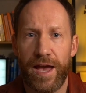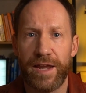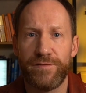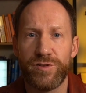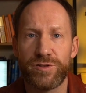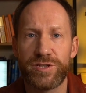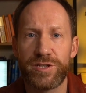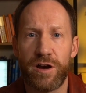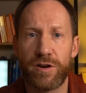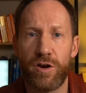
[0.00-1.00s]
And if you're
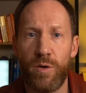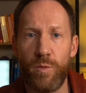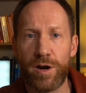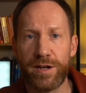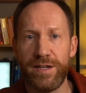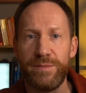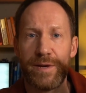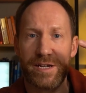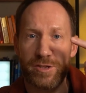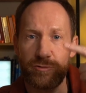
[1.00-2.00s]
stuck on what kind of lead
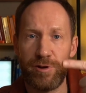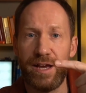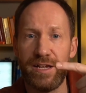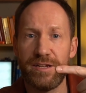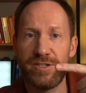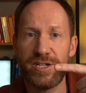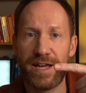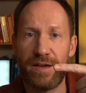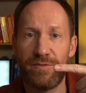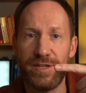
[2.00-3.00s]
magnet to create, check
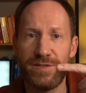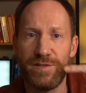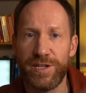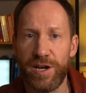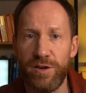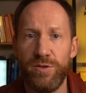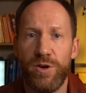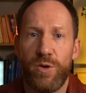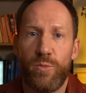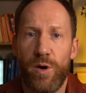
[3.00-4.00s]
out this video
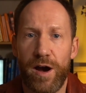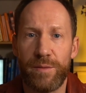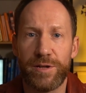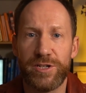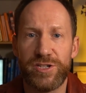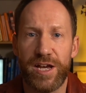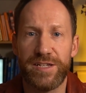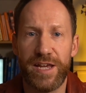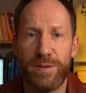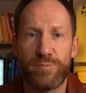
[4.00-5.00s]
where I'm going to share
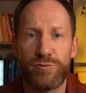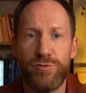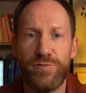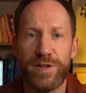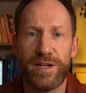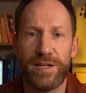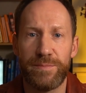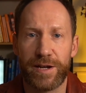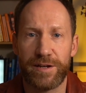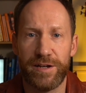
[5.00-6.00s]
10 proven lead
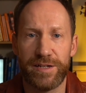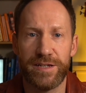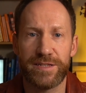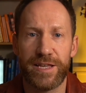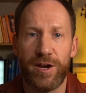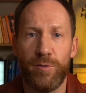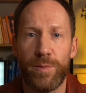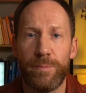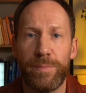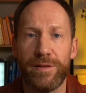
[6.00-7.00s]
magnet ideas that help
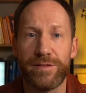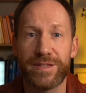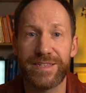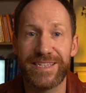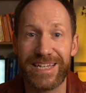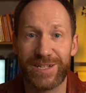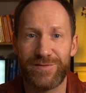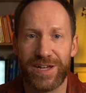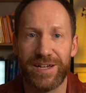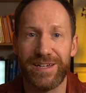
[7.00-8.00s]
build
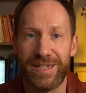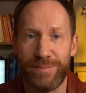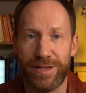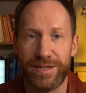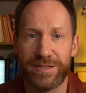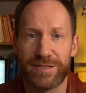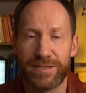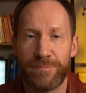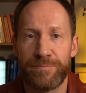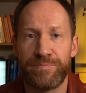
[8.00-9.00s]
6-figure email
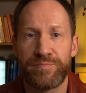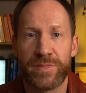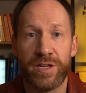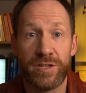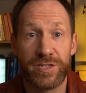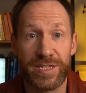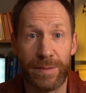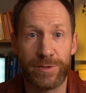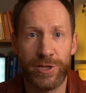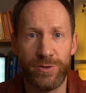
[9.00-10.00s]
lists.
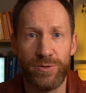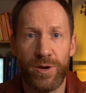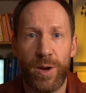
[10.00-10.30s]
Step 2,